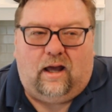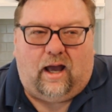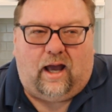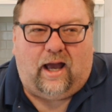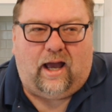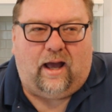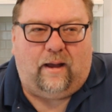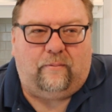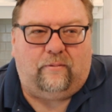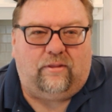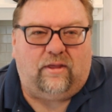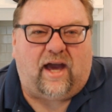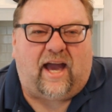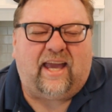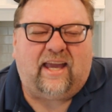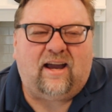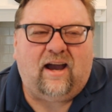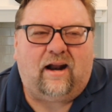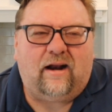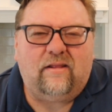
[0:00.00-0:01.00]
The
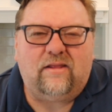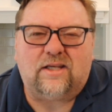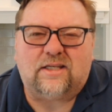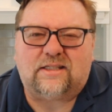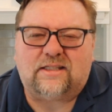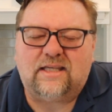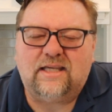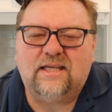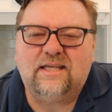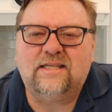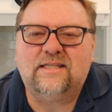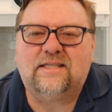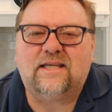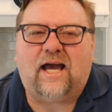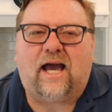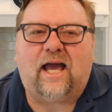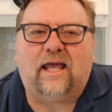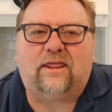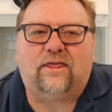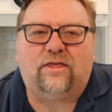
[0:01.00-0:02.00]
Icon of the Seas,
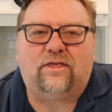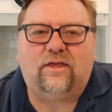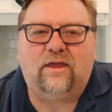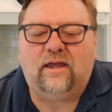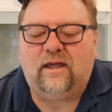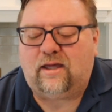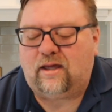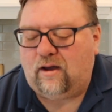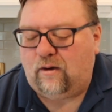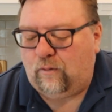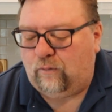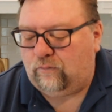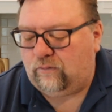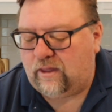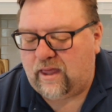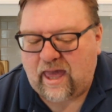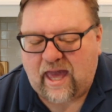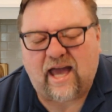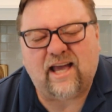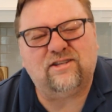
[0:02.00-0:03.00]
I think,
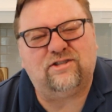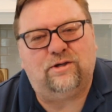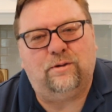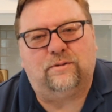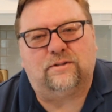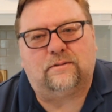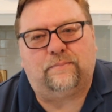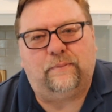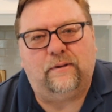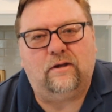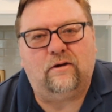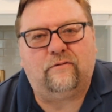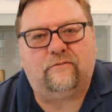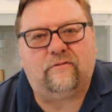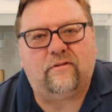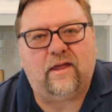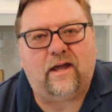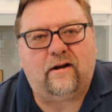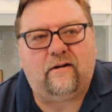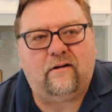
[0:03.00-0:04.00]
only has USB
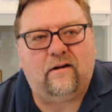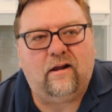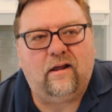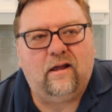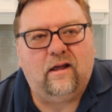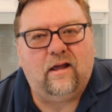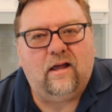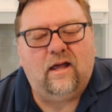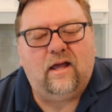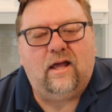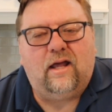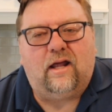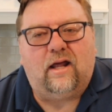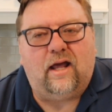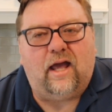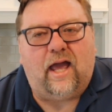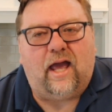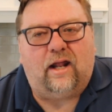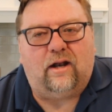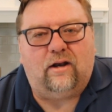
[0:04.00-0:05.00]
over there
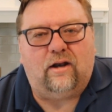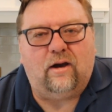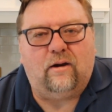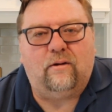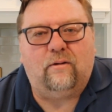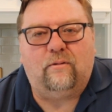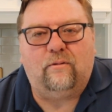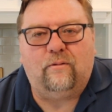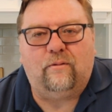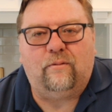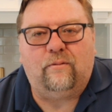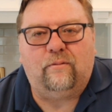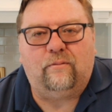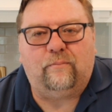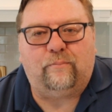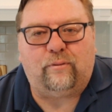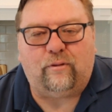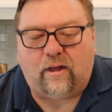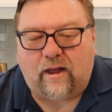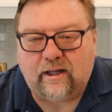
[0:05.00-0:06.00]
and no
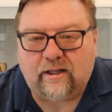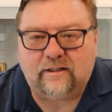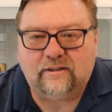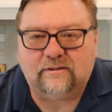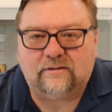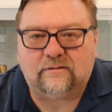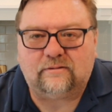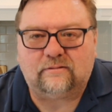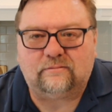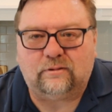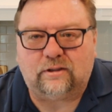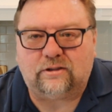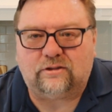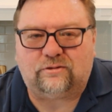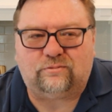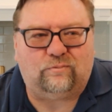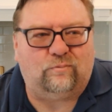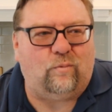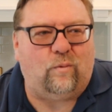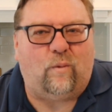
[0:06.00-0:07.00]
plugs,
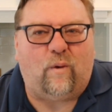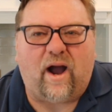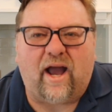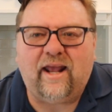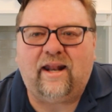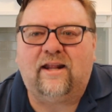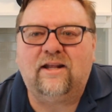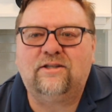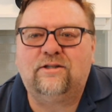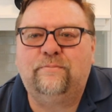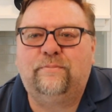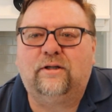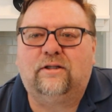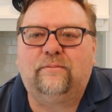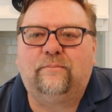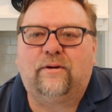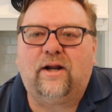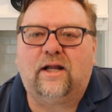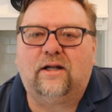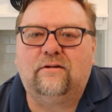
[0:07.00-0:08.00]
which, why did you build a
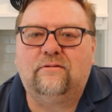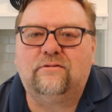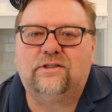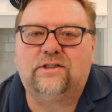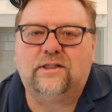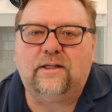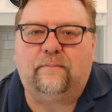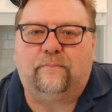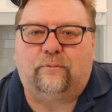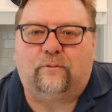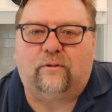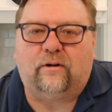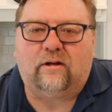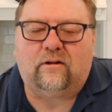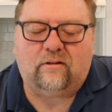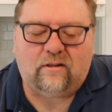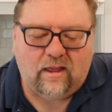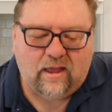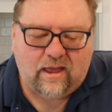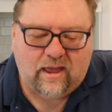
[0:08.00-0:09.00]
brand new ship,
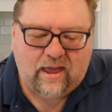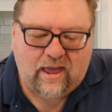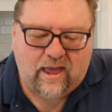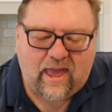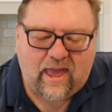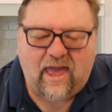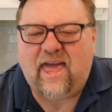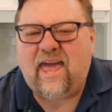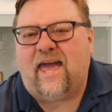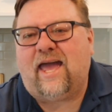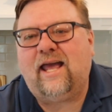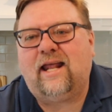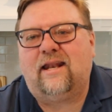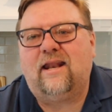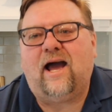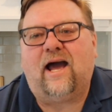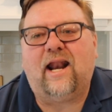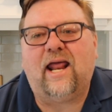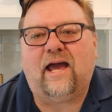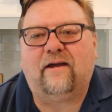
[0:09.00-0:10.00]
Royal, and
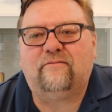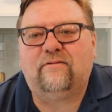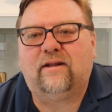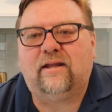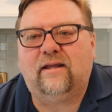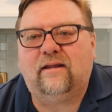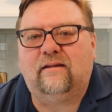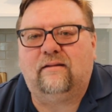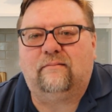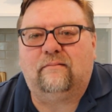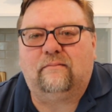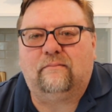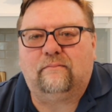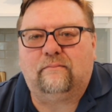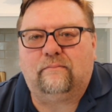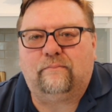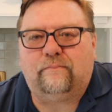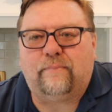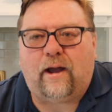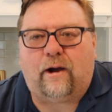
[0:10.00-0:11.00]
not have any
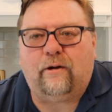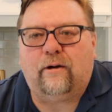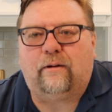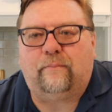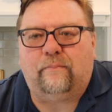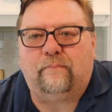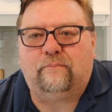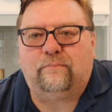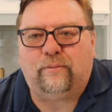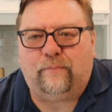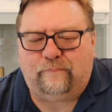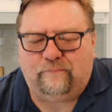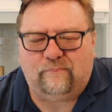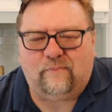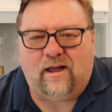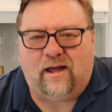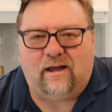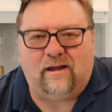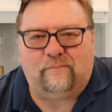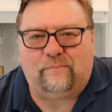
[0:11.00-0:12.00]
power
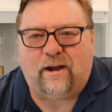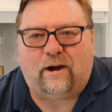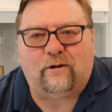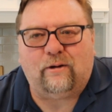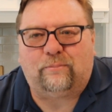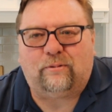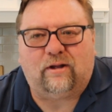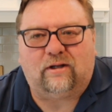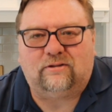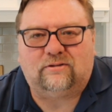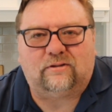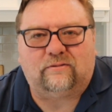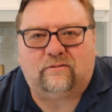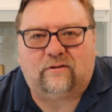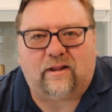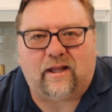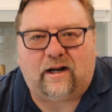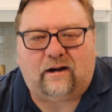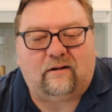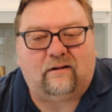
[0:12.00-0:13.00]
plugs over
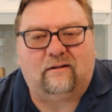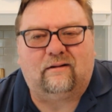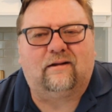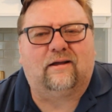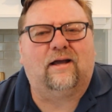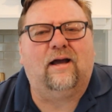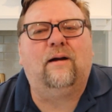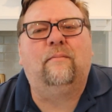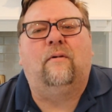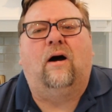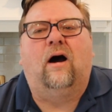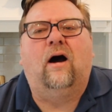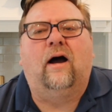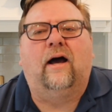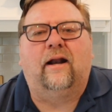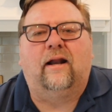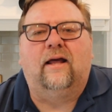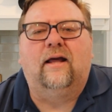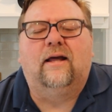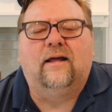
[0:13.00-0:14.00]
there? Come
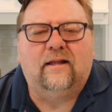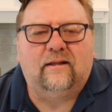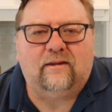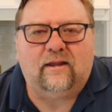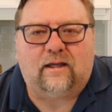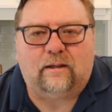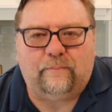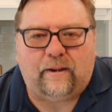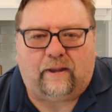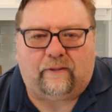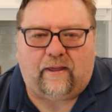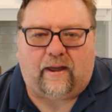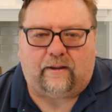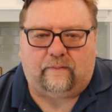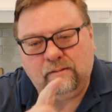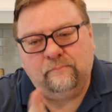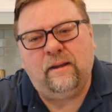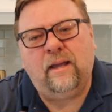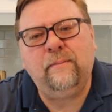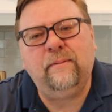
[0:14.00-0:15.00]
on, think about that.
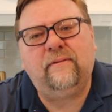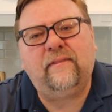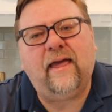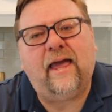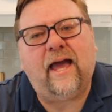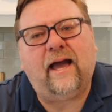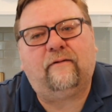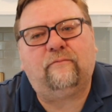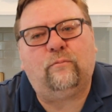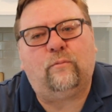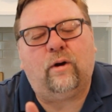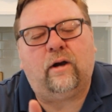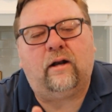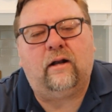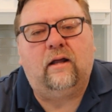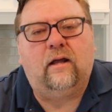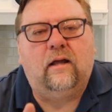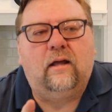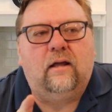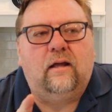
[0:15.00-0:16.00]
Maybe they have
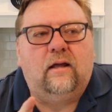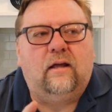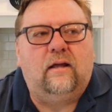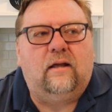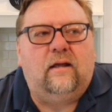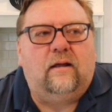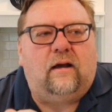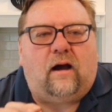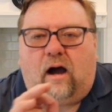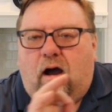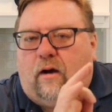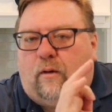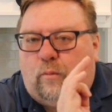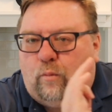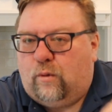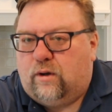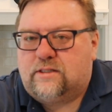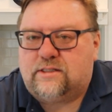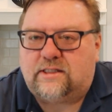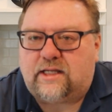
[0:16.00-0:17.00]
one on
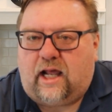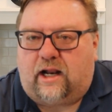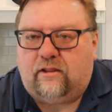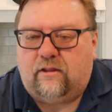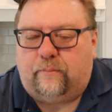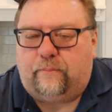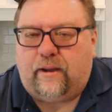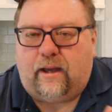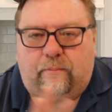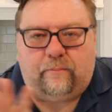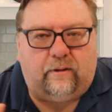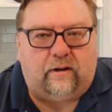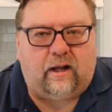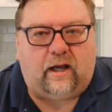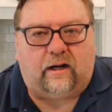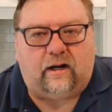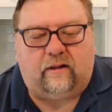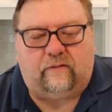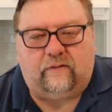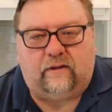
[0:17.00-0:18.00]
one side of the bed, but
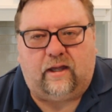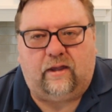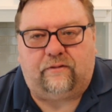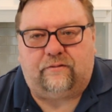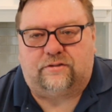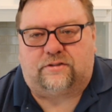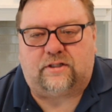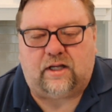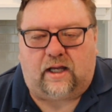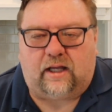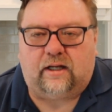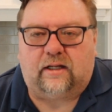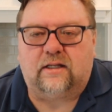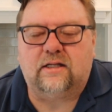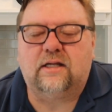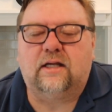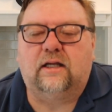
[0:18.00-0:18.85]
not on the other side.